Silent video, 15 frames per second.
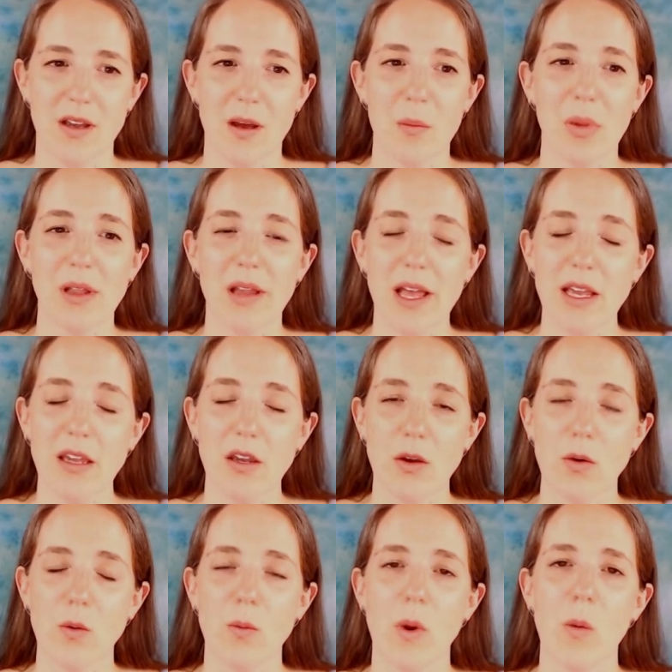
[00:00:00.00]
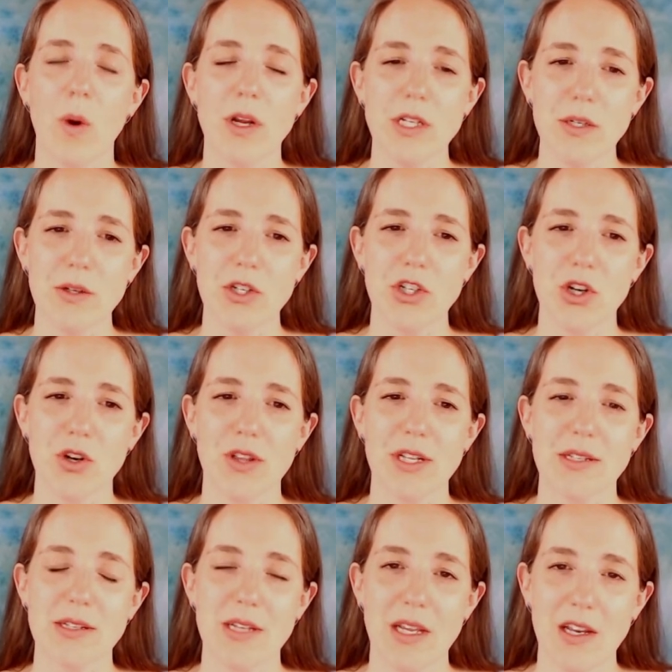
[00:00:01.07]
But like you, we want to ensure that
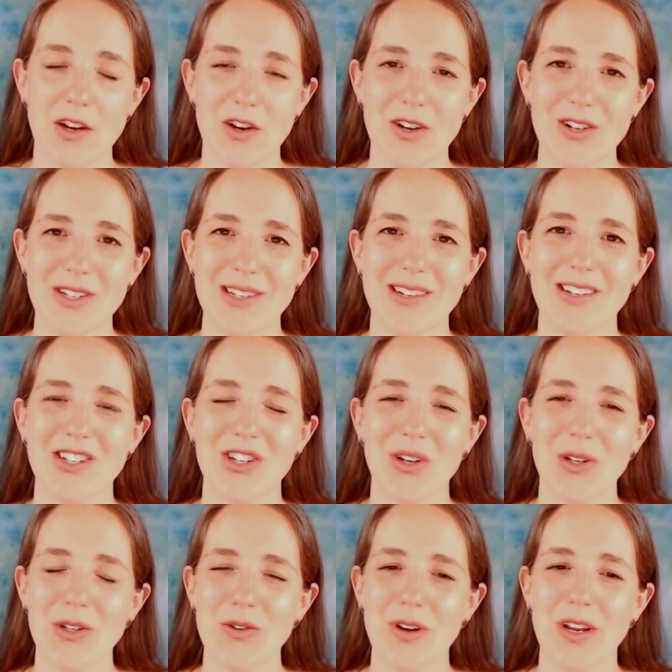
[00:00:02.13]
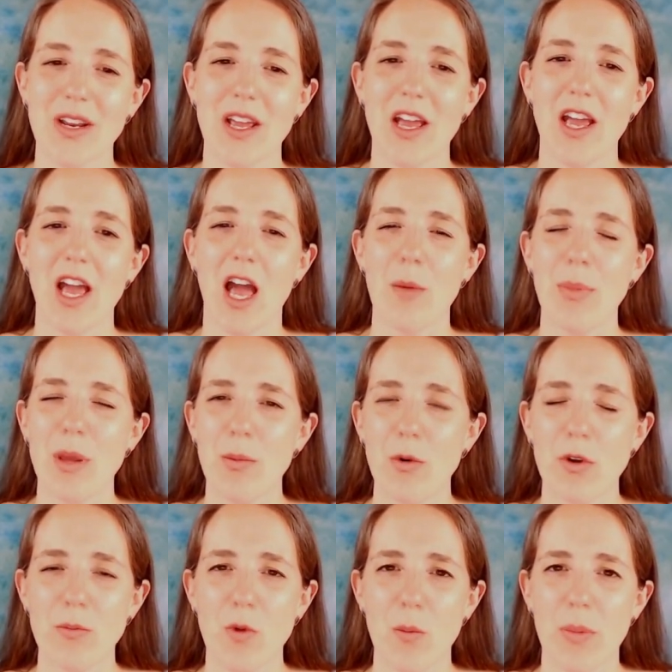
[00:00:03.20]
seniors, children, and people
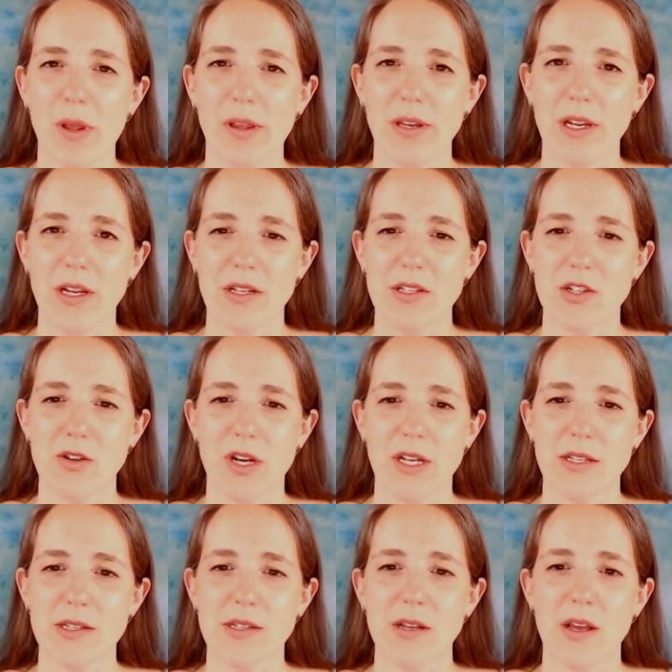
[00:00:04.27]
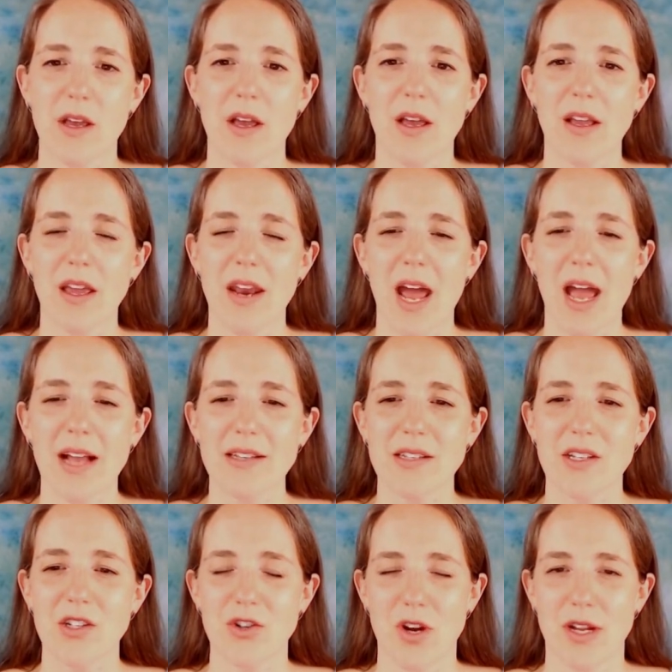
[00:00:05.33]
with mobility constraints can
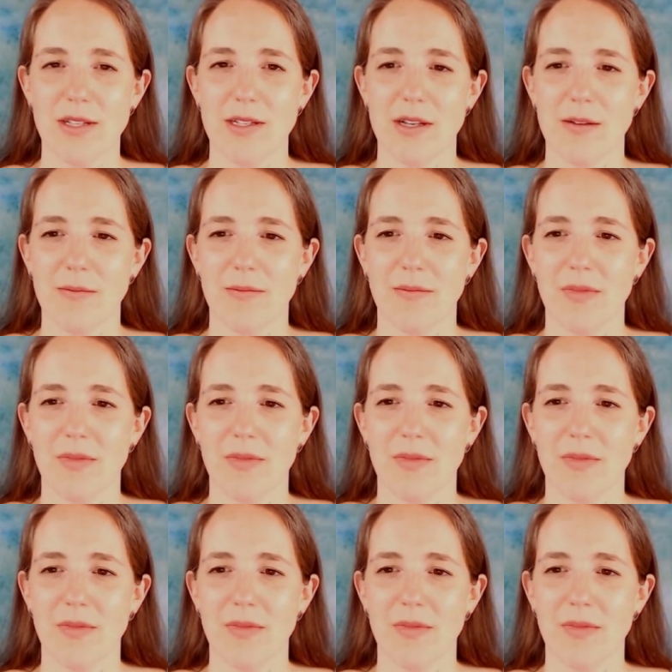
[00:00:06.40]
access transit.